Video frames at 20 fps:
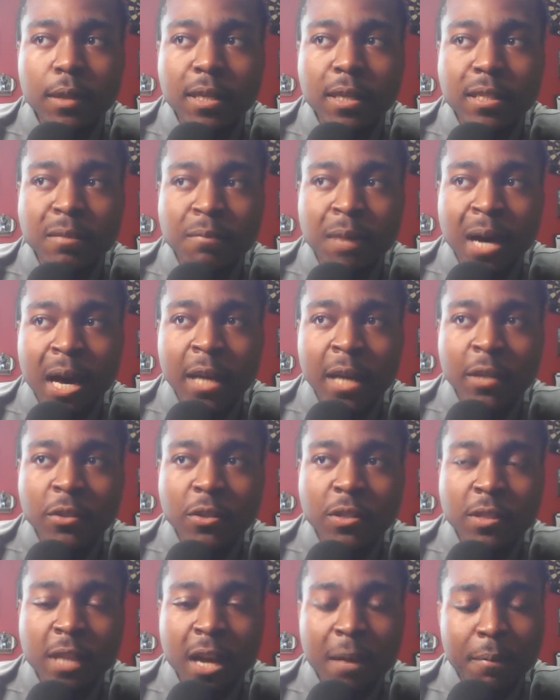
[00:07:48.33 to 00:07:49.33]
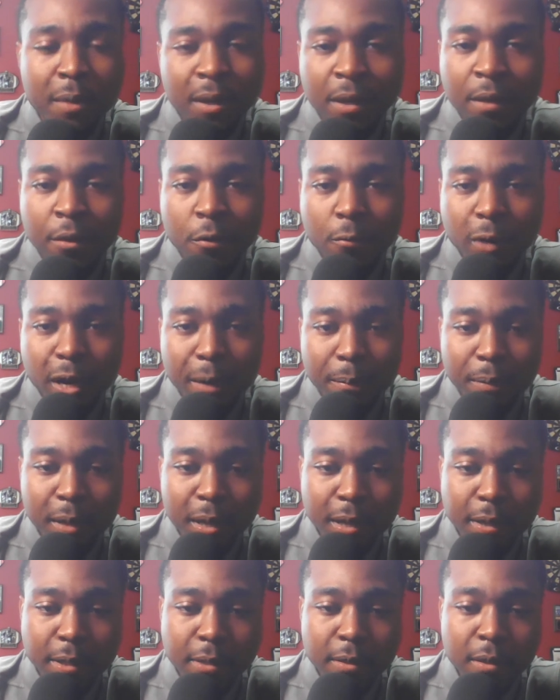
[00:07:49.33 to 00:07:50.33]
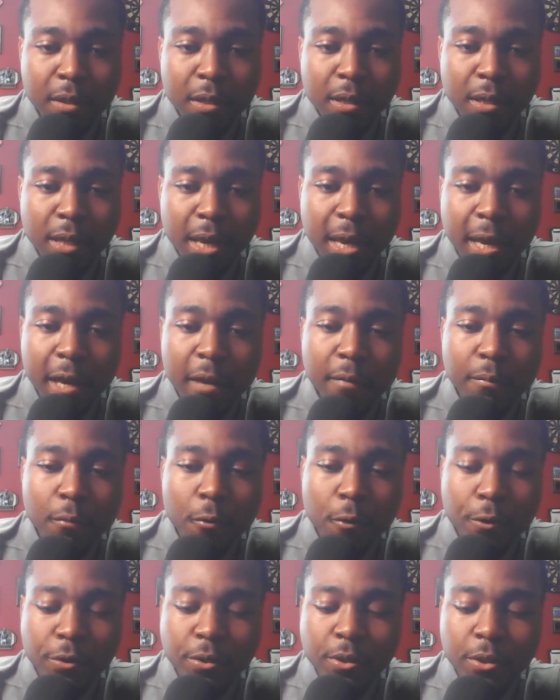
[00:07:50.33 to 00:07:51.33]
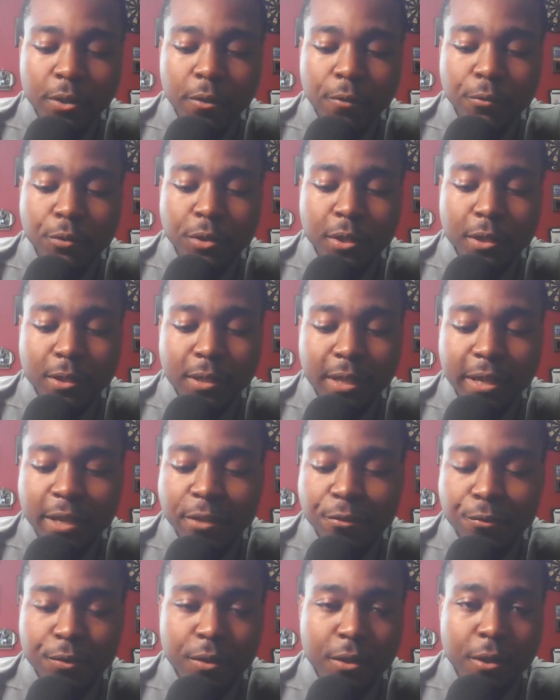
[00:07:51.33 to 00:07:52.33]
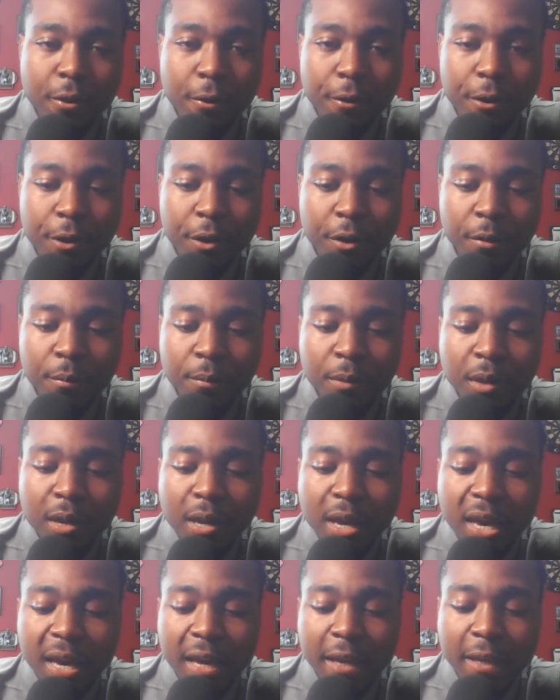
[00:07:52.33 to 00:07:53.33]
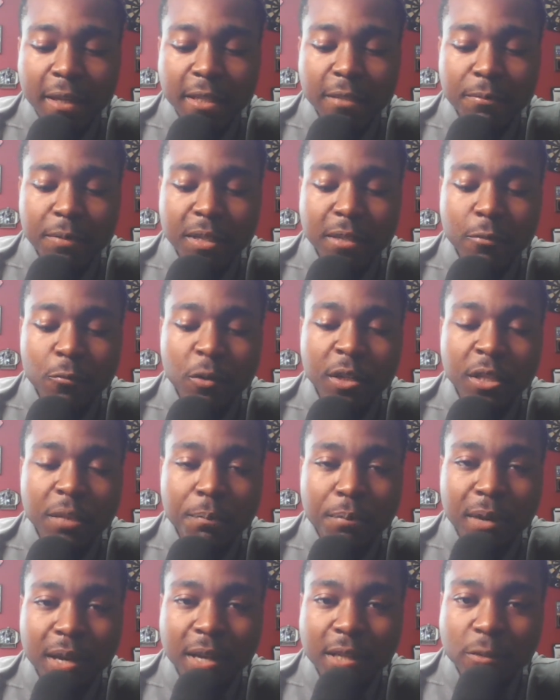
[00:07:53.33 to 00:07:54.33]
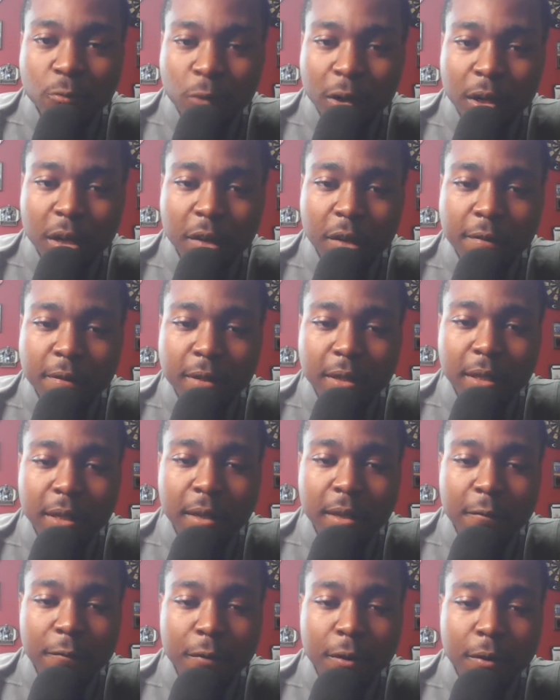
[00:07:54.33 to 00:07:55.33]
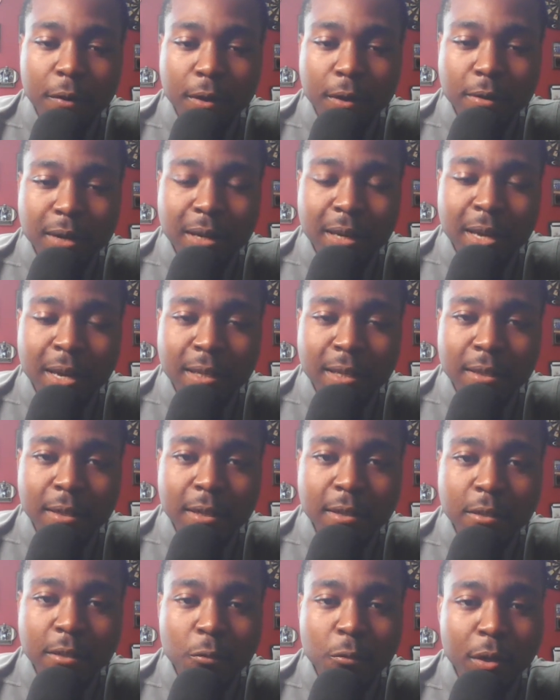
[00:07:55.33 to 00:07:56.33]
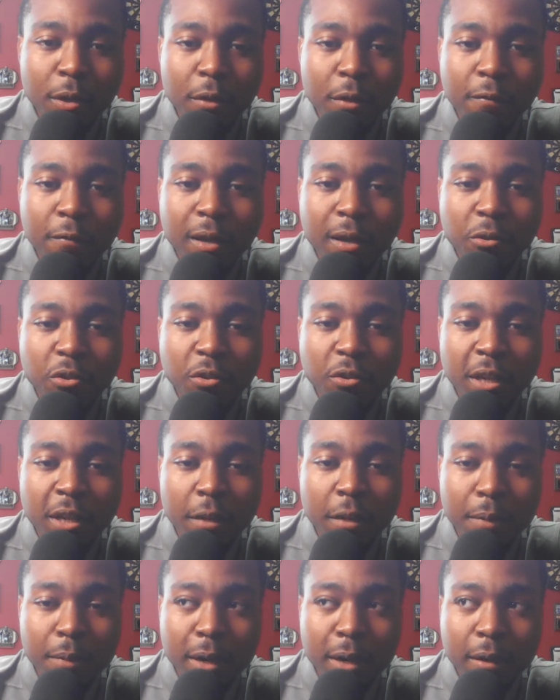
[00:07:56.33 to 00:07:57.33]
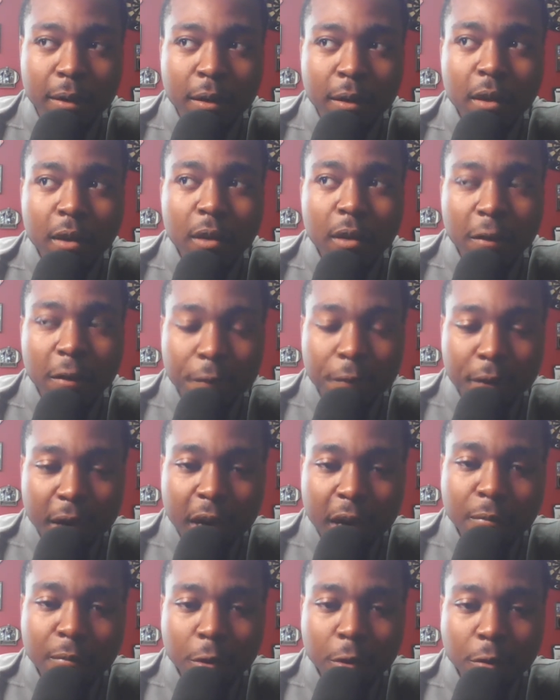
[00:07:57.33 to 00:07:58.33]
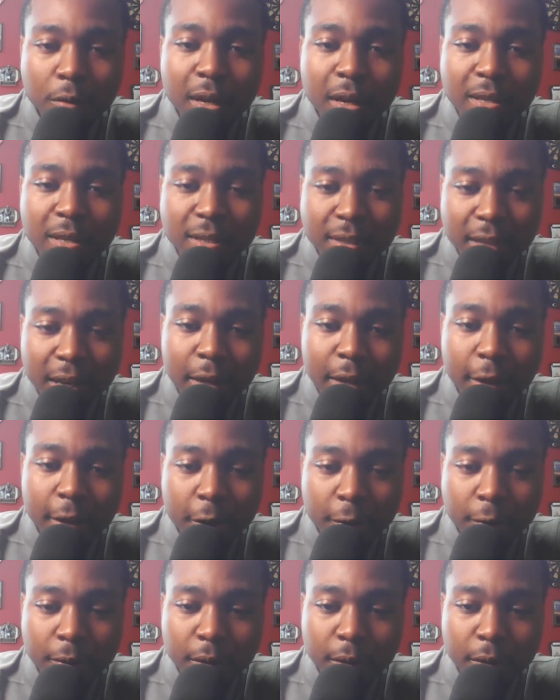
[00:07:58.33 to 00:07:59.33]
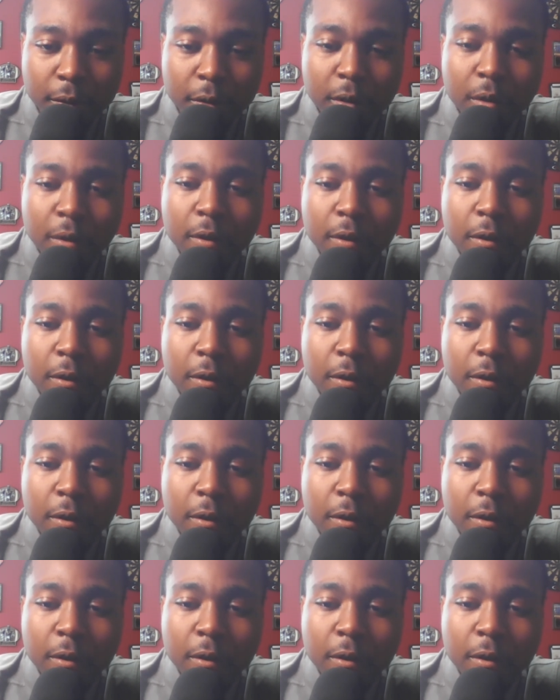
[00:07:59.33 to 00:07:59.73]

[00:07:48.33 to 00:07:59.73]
his mind just not being in the right place. Cam more so just injuries hurt him. And it's one of the biggest what ifs in NFL history. I guess it is a what if now that you think about it. If Cam Newton had stayed healthy,